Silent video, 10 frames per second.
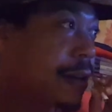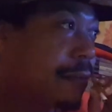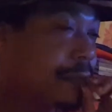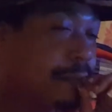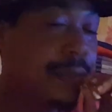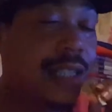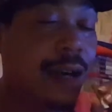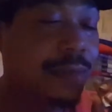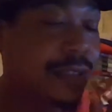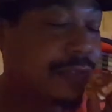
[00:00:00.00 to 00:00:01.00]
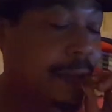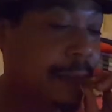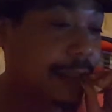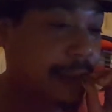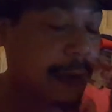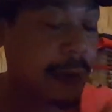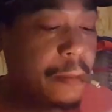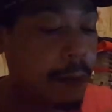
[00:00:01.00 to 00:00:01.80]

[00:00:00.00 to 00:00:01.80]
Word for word: And before but I'm gonna defend myself.